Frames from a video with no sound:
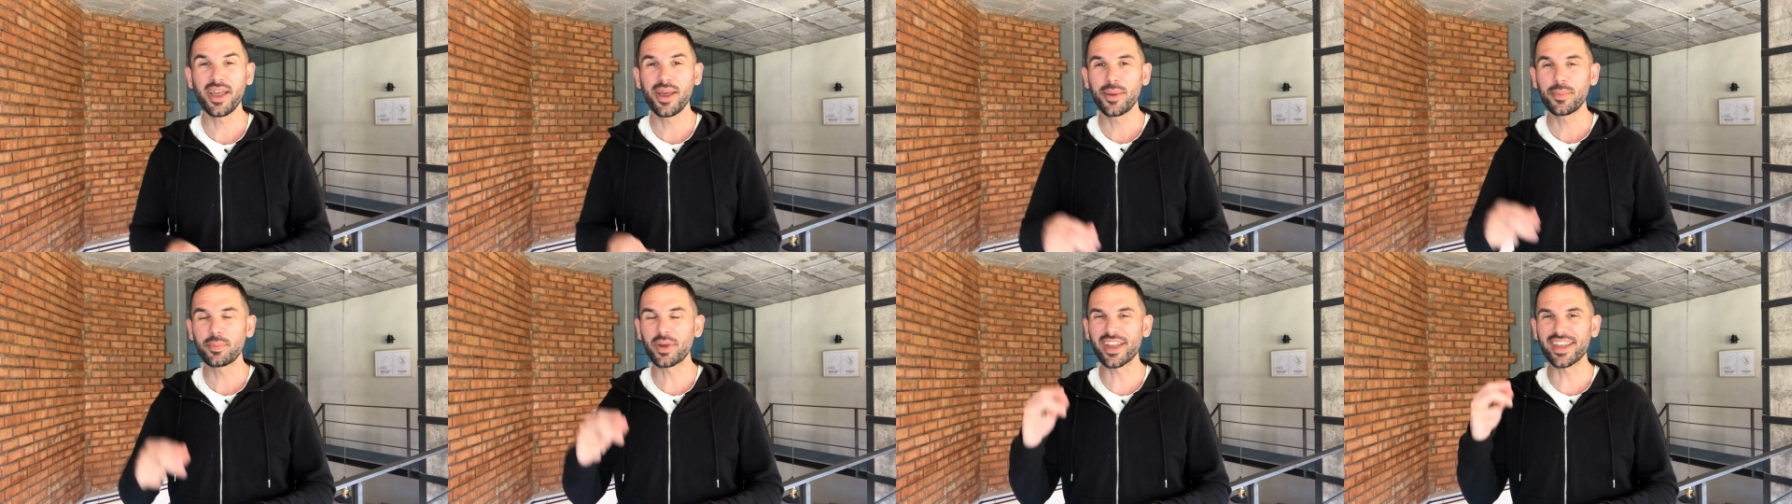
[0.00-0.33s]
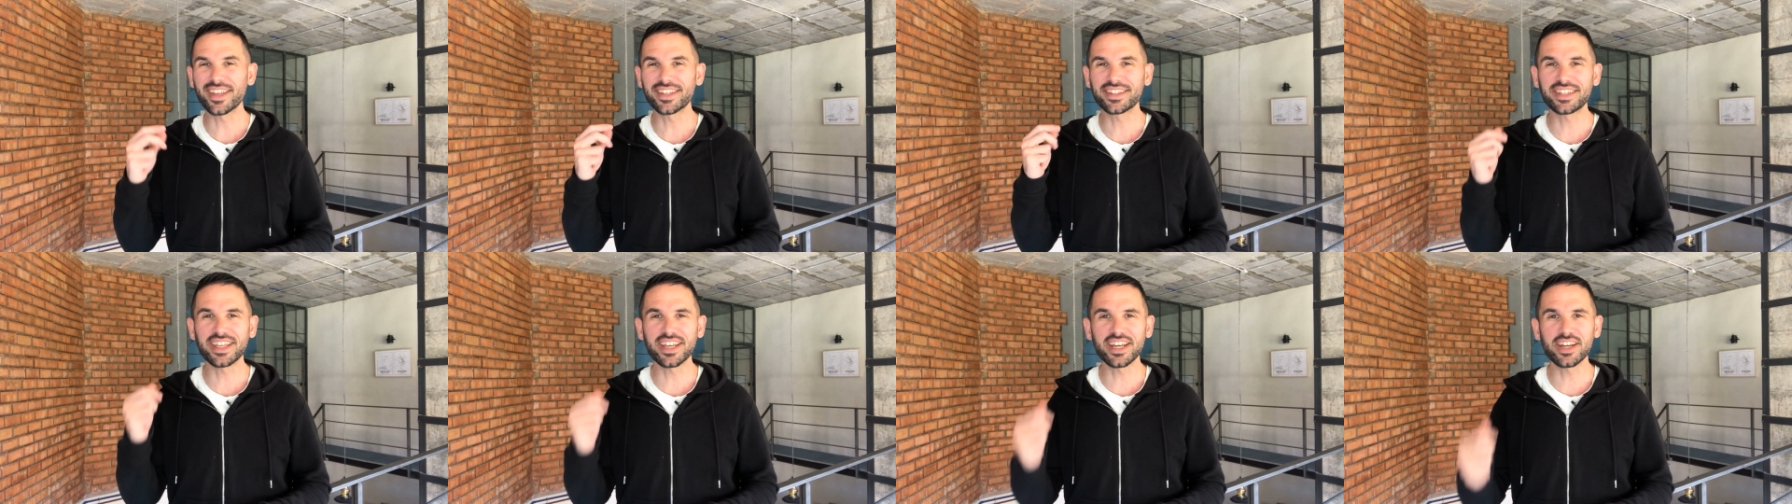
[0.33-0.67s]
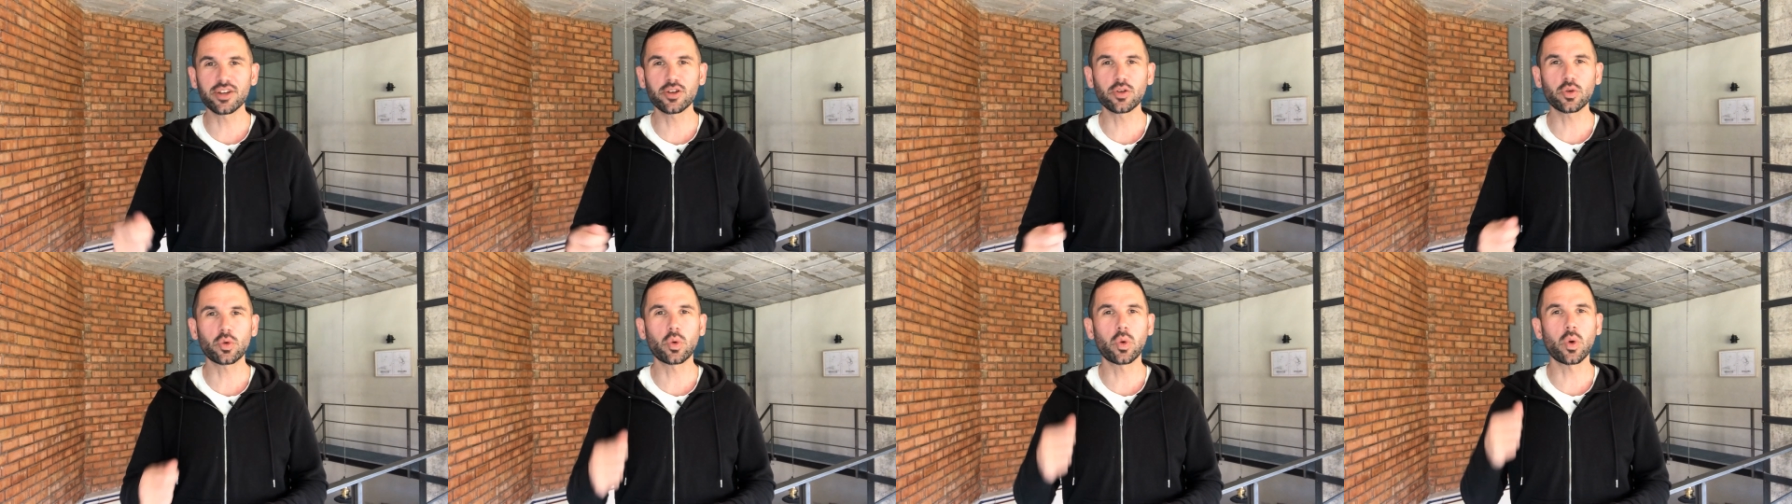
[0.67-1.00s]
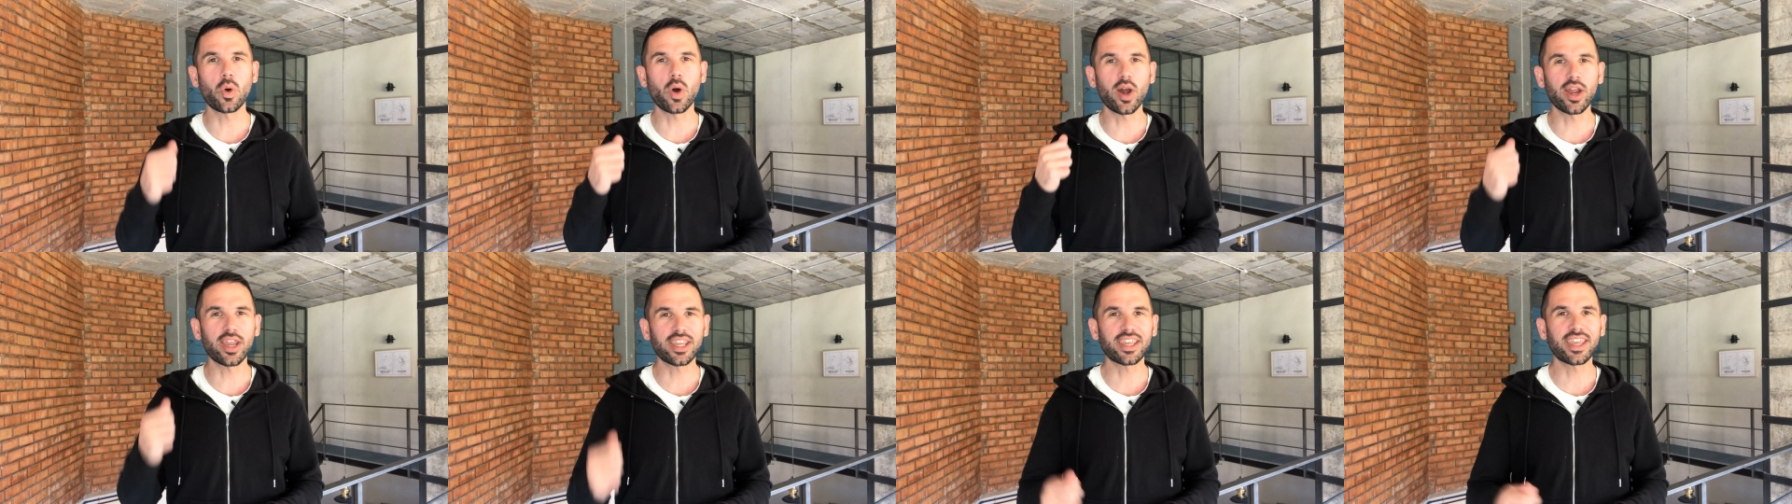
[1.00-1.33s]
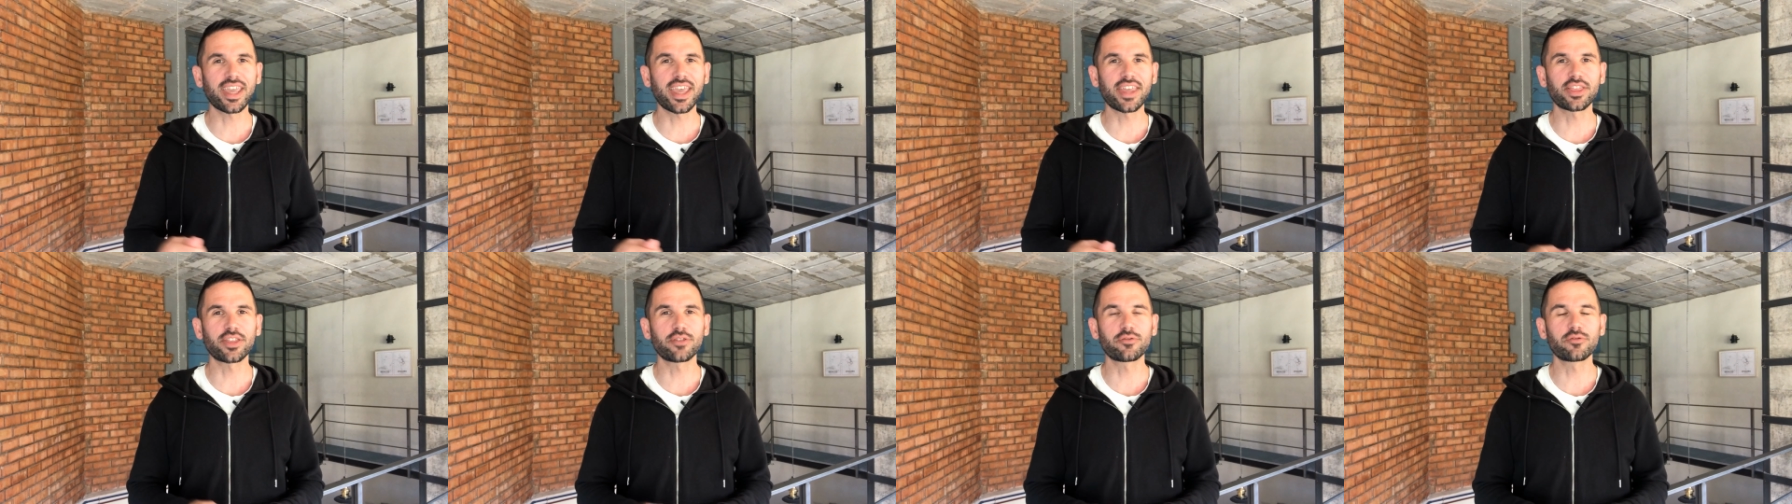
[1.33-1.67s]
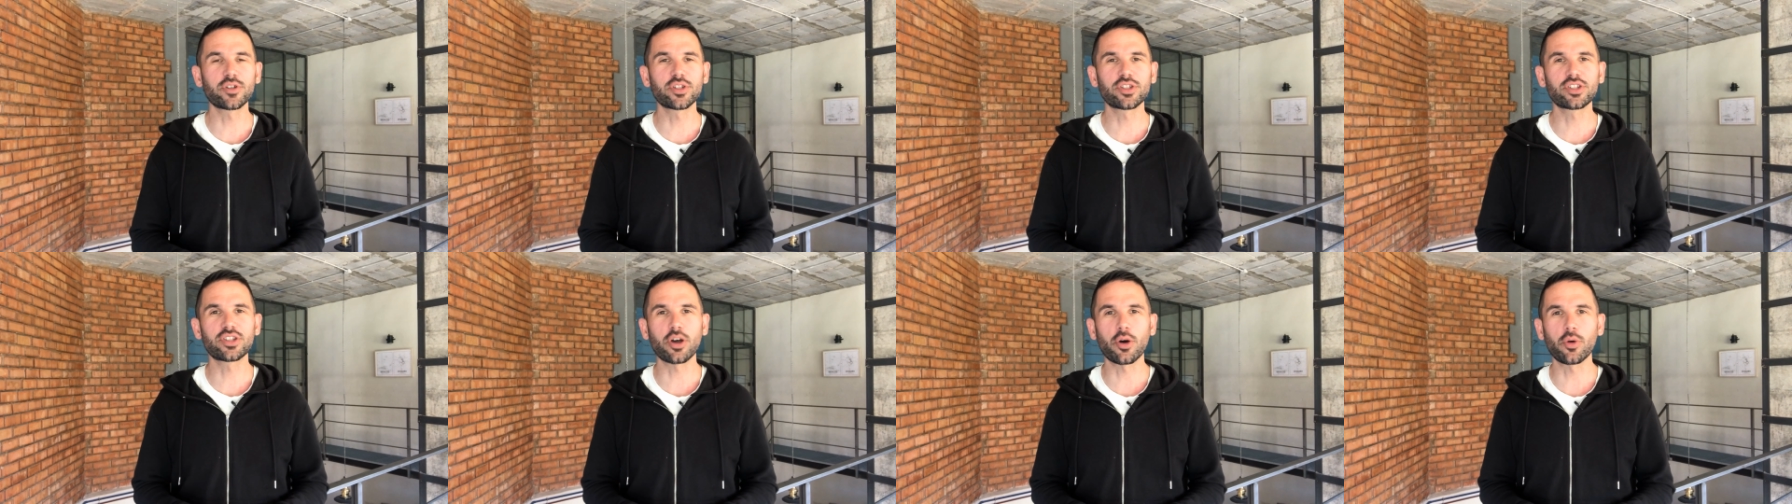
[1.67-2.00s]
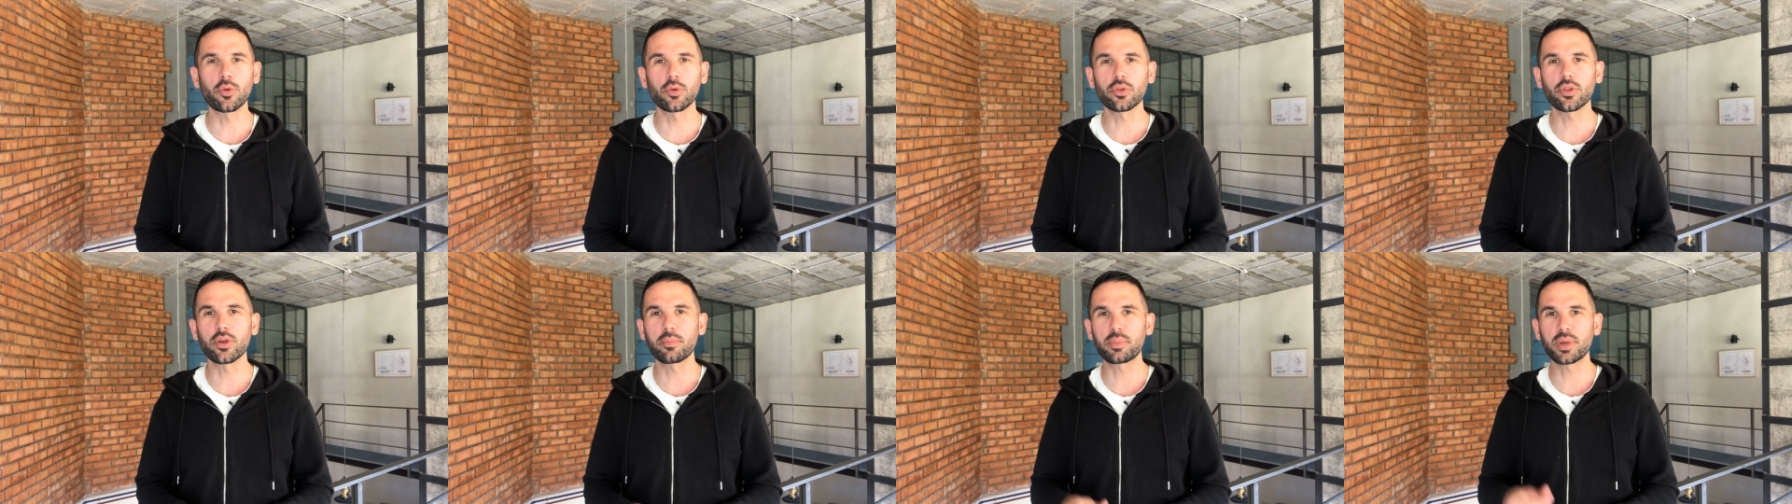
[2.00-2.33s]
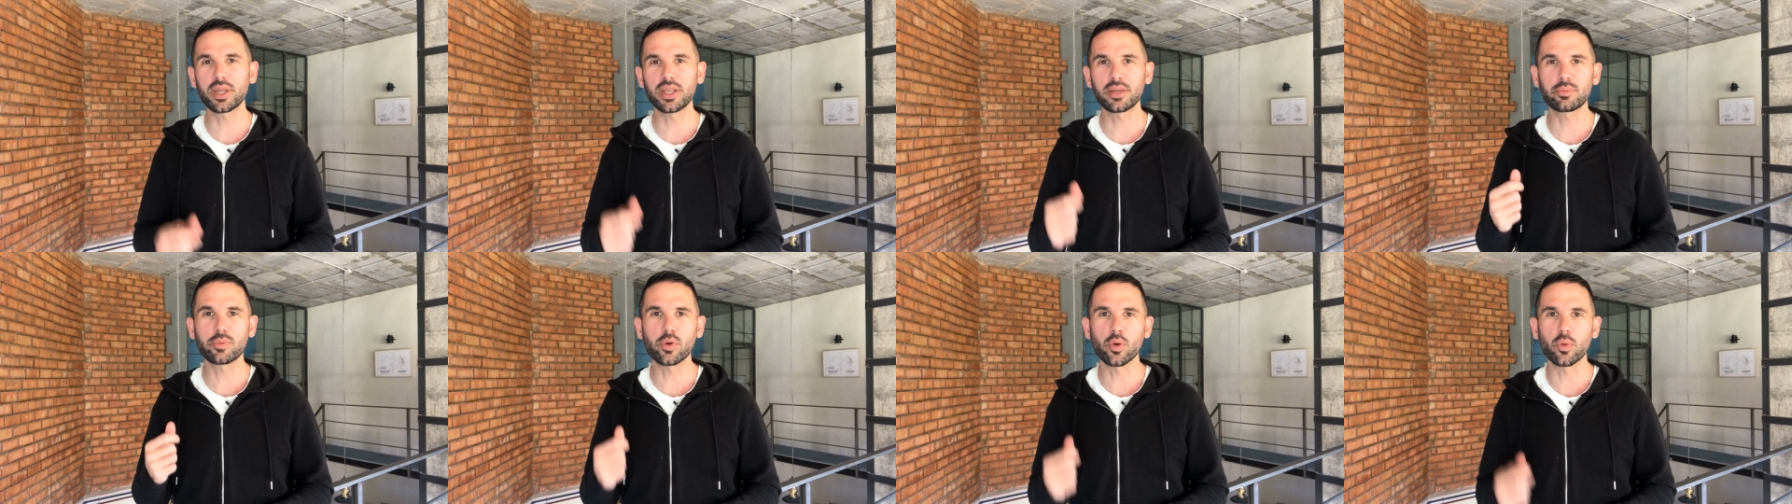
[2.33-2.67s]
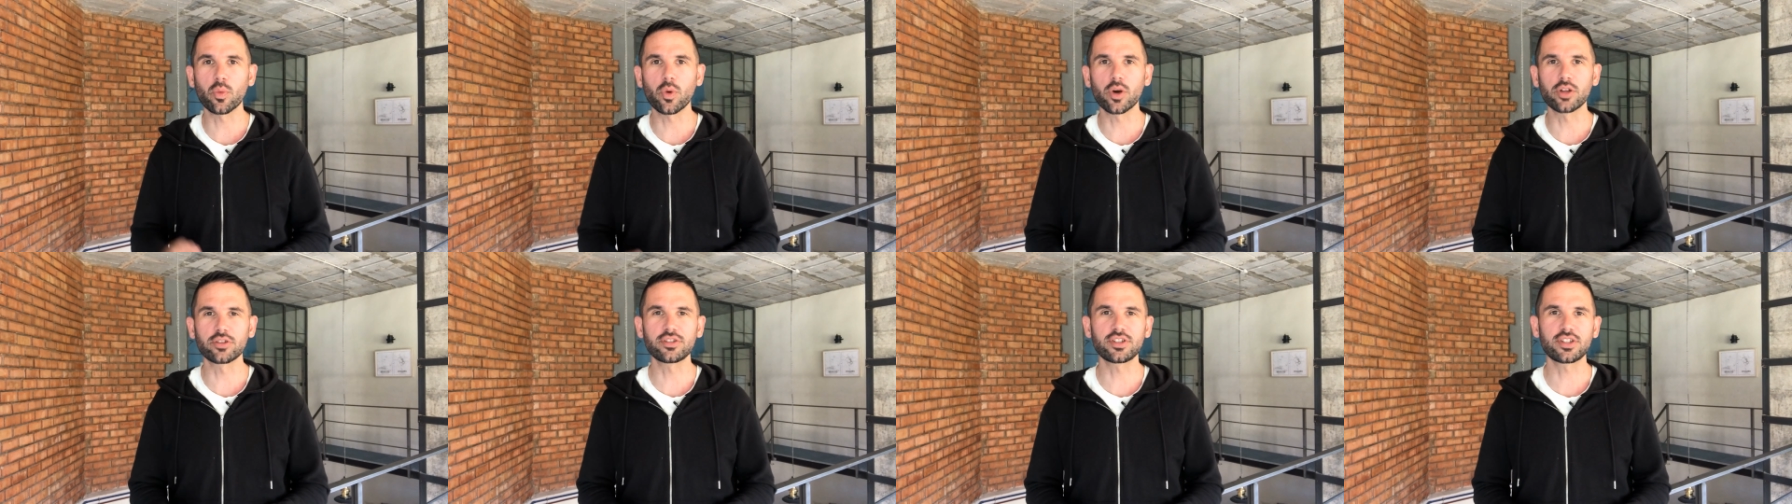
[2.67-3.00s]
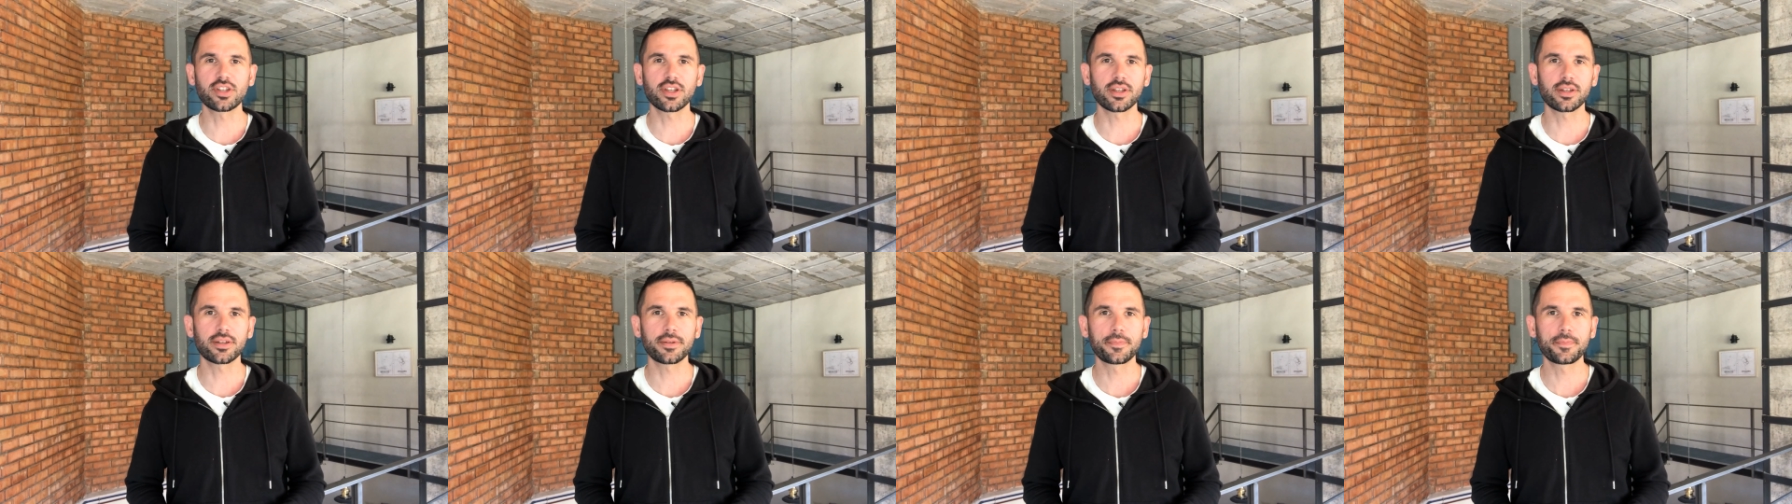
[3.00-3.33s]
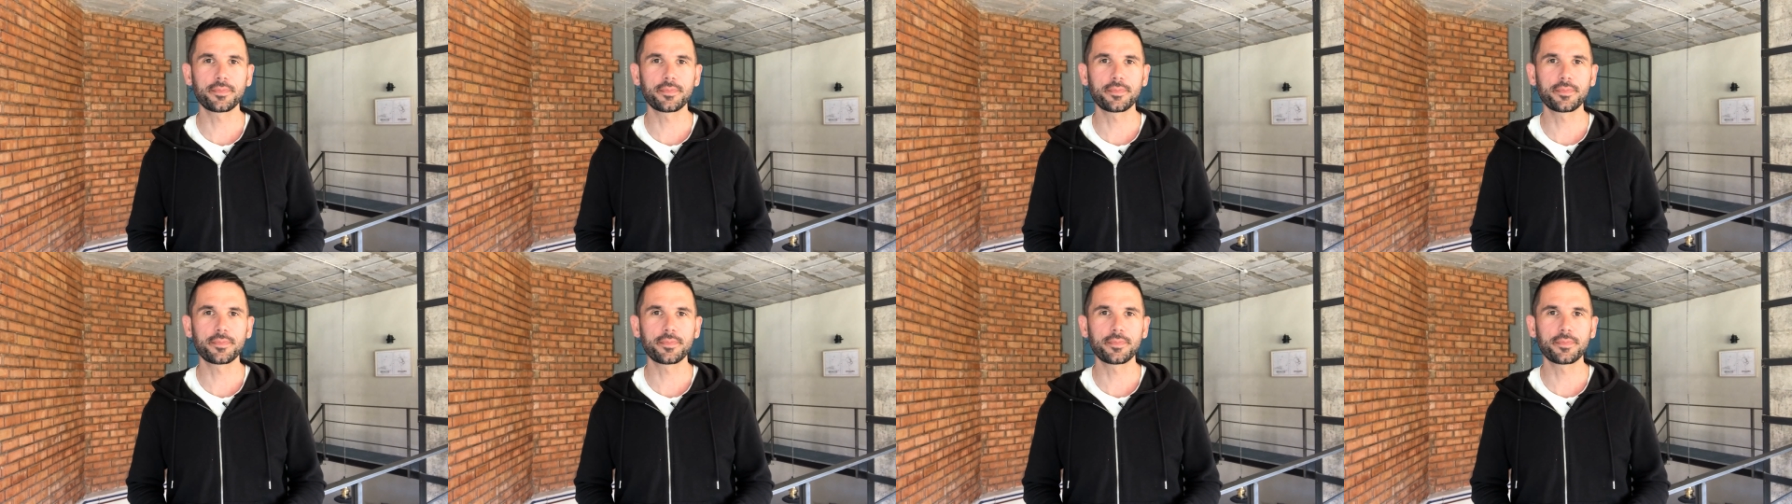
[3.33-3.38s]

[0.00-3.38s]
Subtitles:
but it didn't quite get the result that people wanted.